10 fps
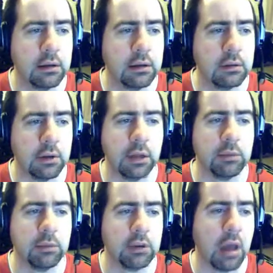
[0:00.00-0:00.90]
For I
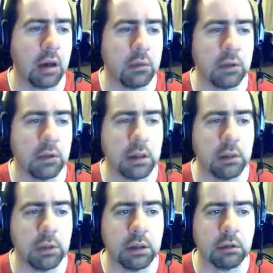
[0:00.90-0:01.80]
am stuck within
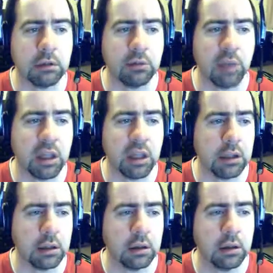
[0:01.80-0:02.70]
the winter of
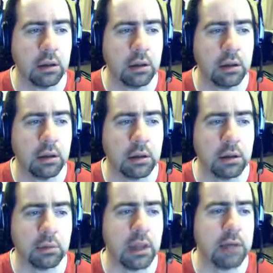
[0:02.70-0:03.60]
pain
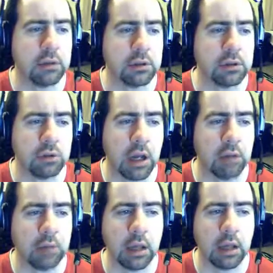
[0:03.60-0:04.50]
that will ever shroud my